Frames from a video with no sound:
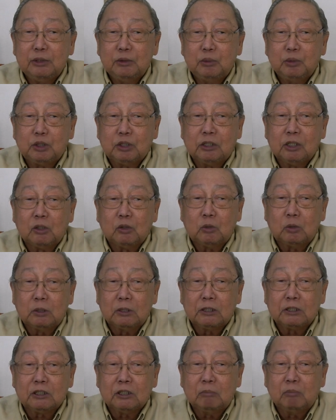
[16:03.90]
use the
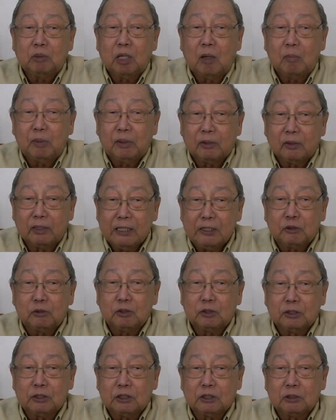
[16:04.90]
coercive
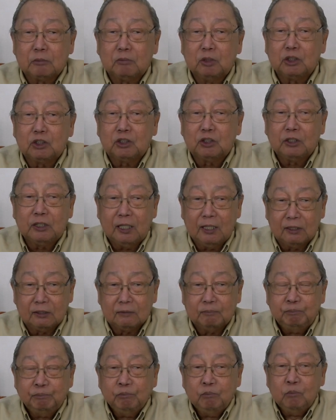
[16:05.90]
apparatuses of the state